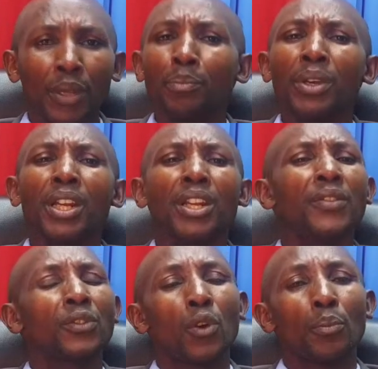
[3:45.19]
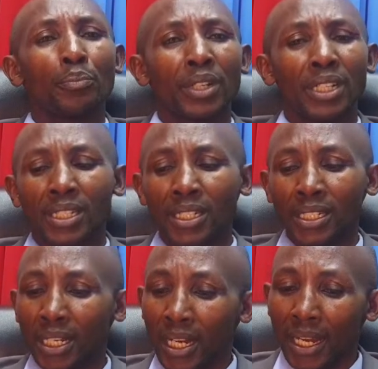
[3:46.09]
He believes
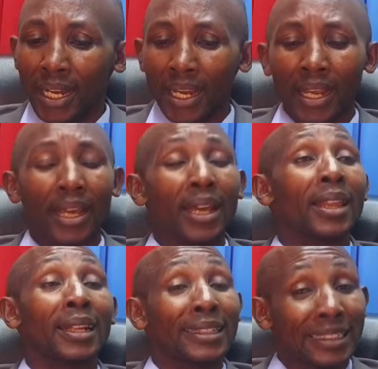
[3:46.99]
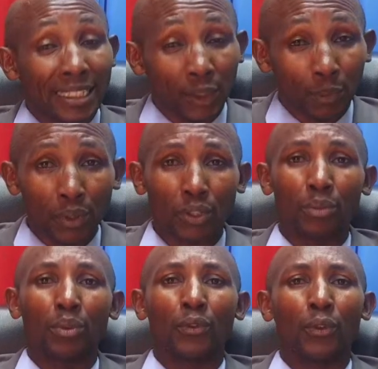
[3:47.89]
completely that it is
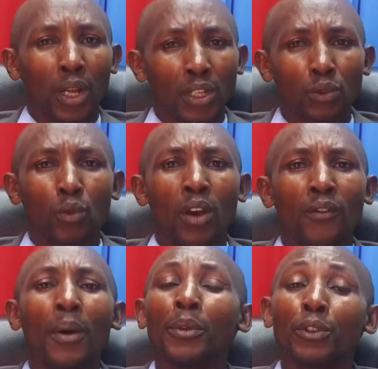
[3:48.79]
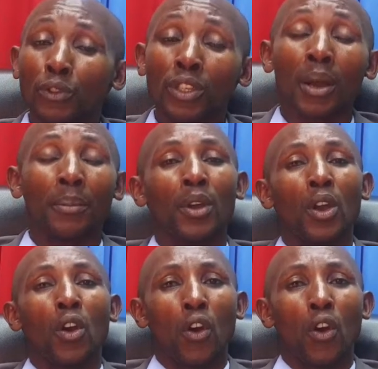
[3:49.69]
possible for us to have a museum